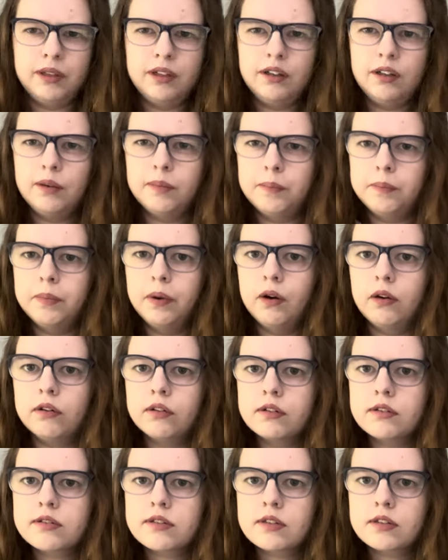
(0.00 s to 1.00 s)
a
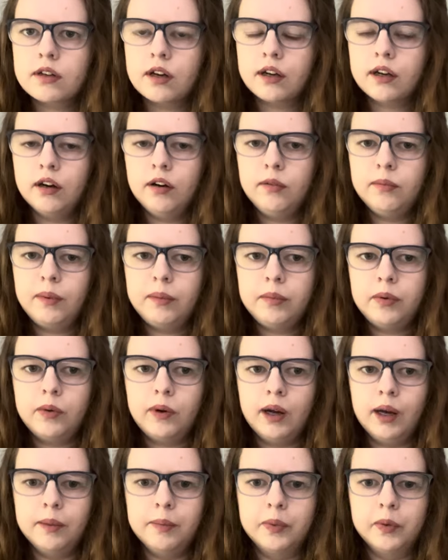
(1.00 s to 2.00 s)
box. I can't remember
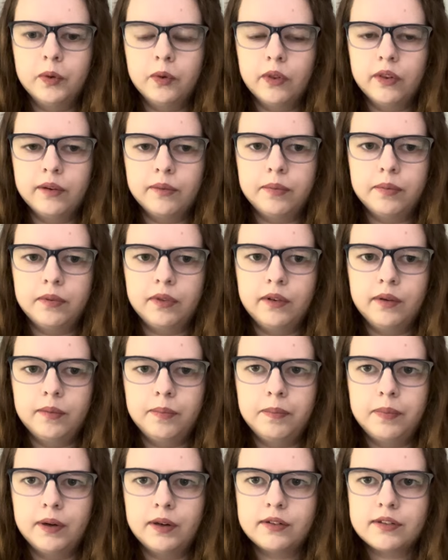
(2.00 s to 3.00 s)
why I bought the
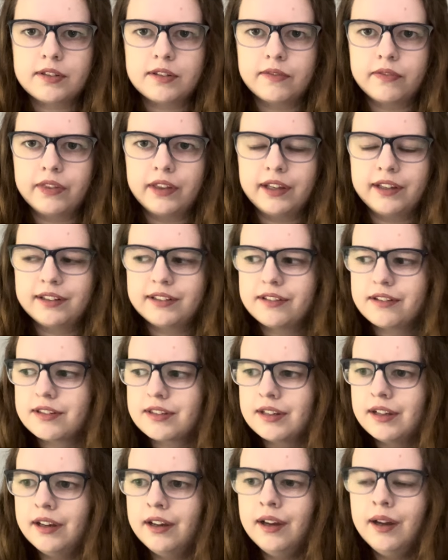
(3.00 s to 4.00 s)
box of things,
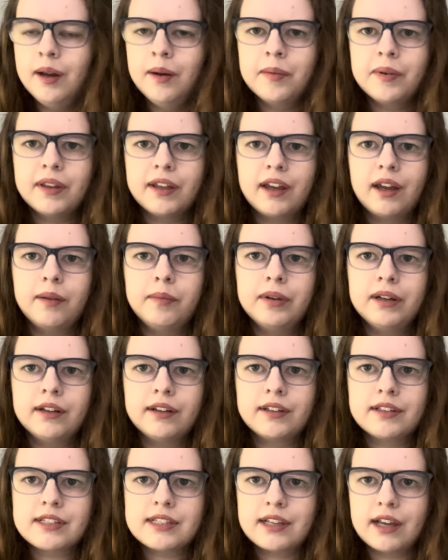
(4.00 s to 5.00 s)
but they came in like a
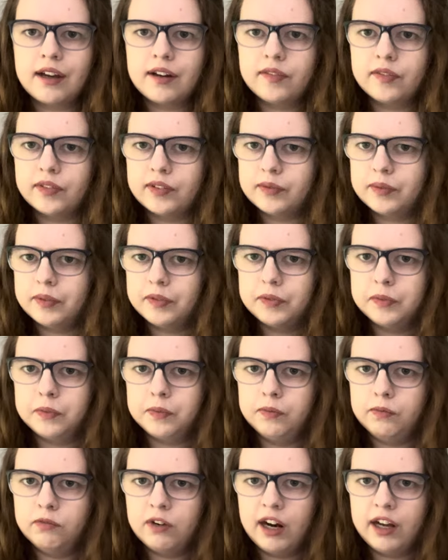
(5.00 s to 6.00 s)
set of with
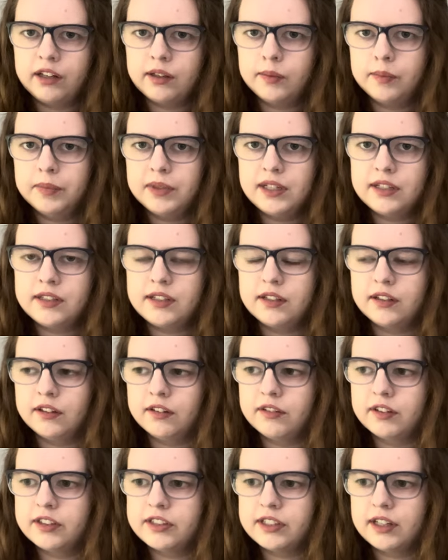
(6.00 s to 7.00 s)
random knitting and
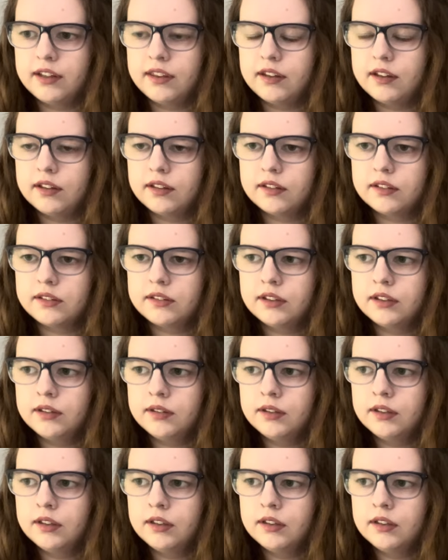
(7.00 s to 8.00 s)
crochet things.
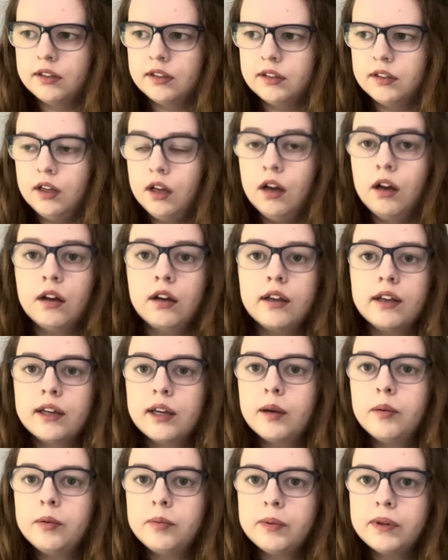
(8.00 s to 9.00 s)
It came
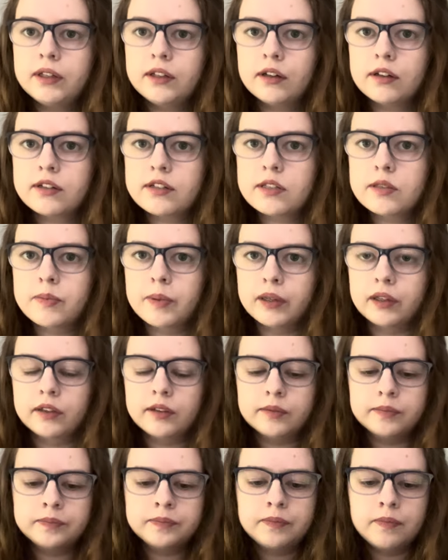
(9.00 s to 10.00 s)
with my yarn spinner,
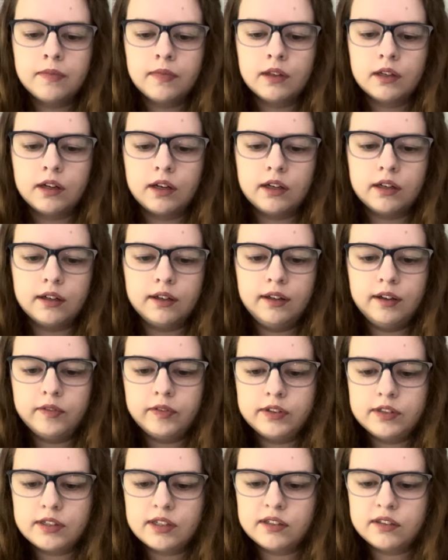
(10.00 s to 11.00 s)
and I never
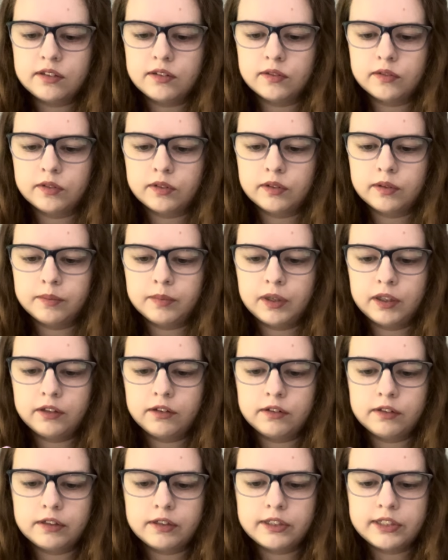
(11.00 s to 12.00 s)
intended on doing micro
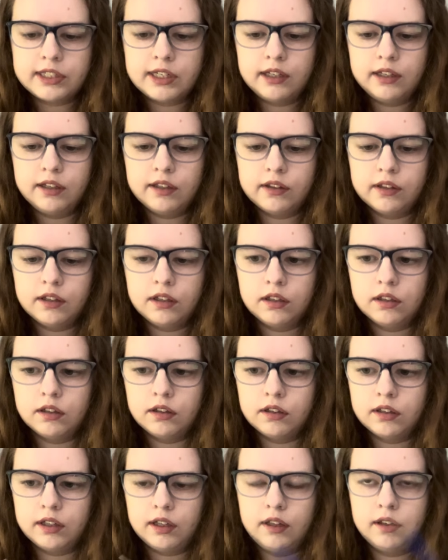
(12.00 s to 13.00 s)
crochet, and then
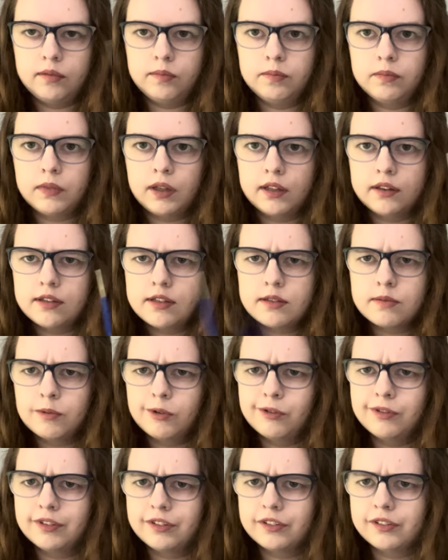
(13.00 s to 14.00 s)
I had these small
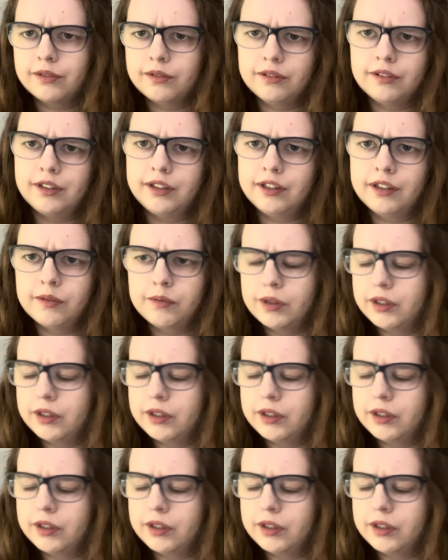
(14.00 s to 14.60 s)
hooks, so I was like, yeah, why